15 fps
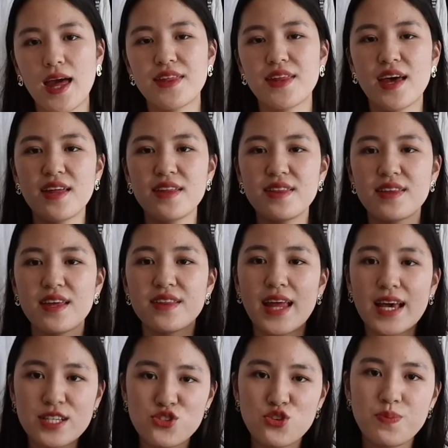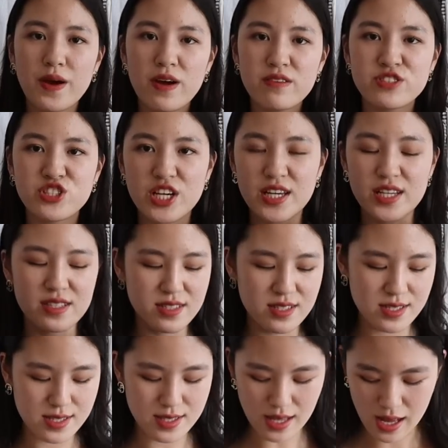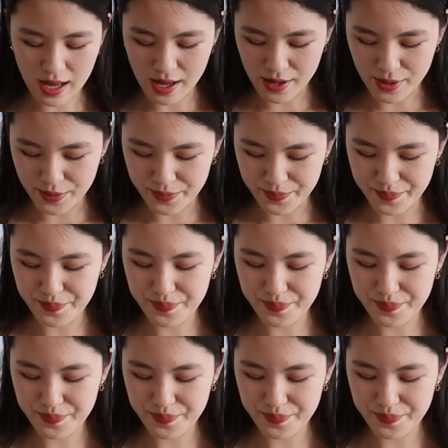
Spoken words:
And then the next two pair of jeans are